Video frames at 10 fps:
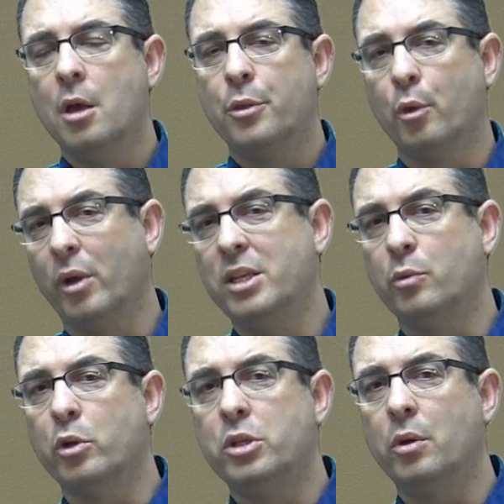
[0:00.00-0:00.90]
the reason
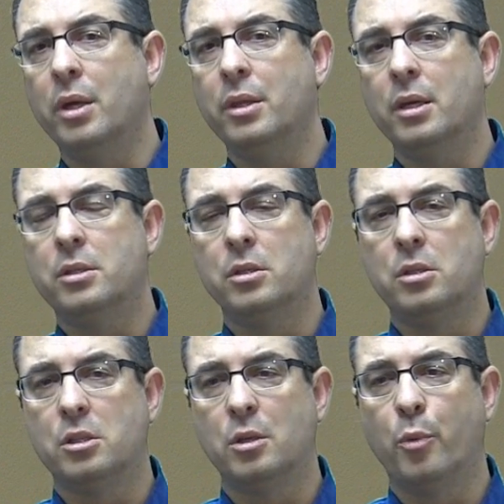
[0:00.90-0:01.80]
we're doing this is
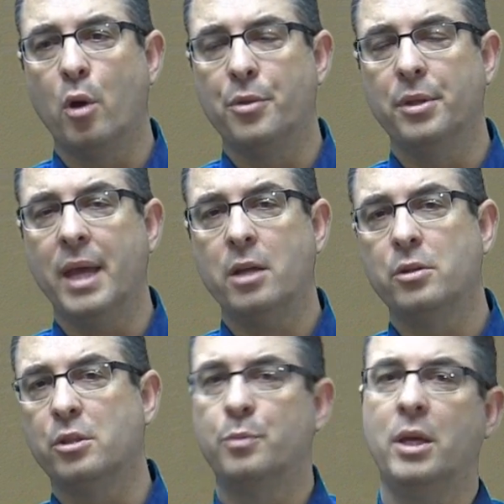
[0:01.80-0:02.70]
to support the
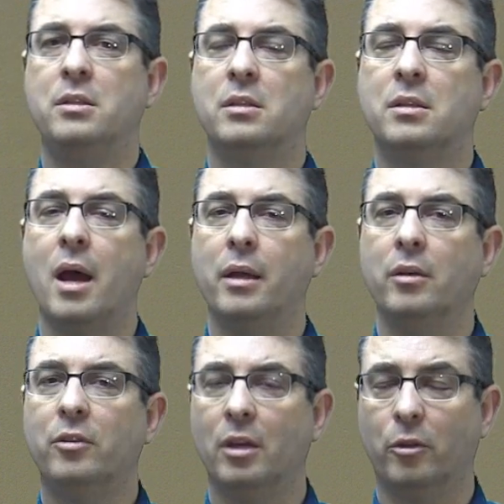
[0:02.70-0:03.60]
National Space
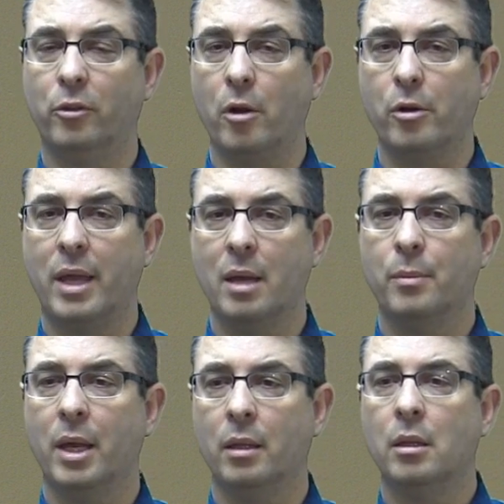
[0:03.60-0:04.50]
Society's Kickstarter
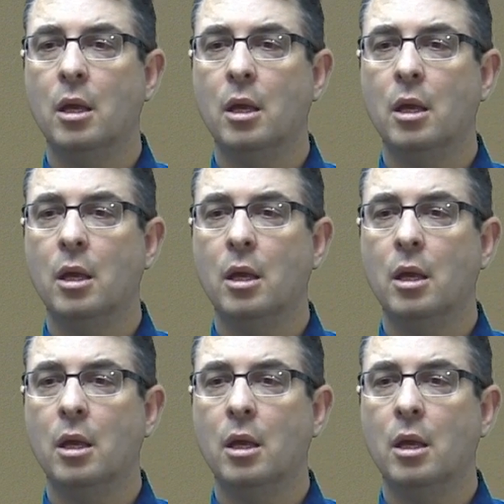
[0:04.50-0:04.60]
campaign.